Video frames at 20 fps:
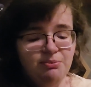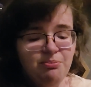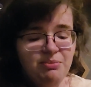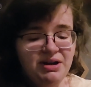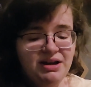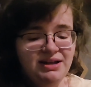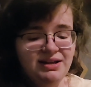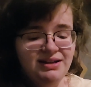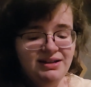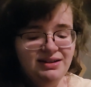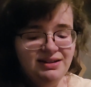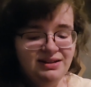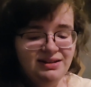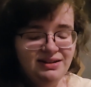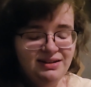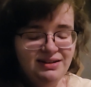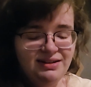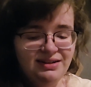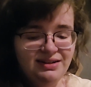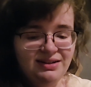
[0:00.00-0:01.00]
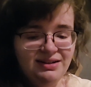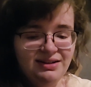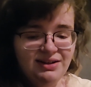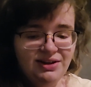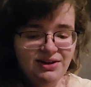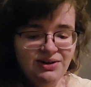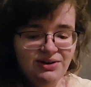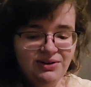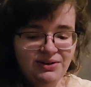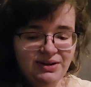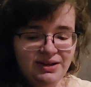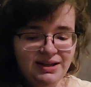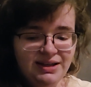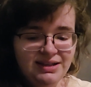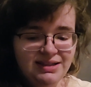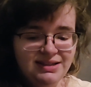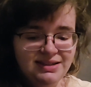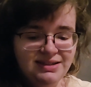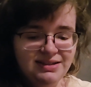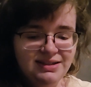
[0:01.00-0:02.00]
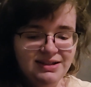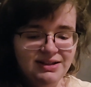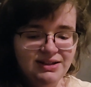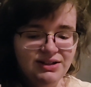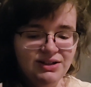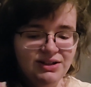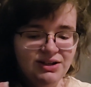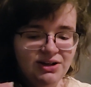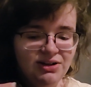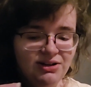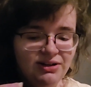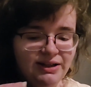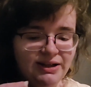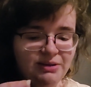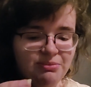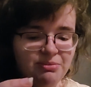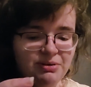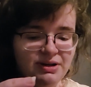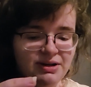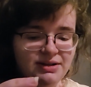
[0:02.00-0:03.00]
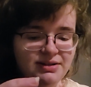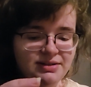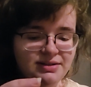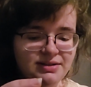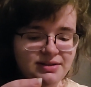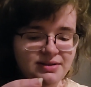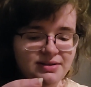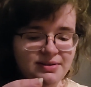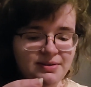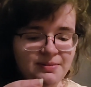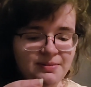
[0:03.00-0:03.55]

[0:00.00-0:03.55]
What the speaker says: But no, it's a garlic press.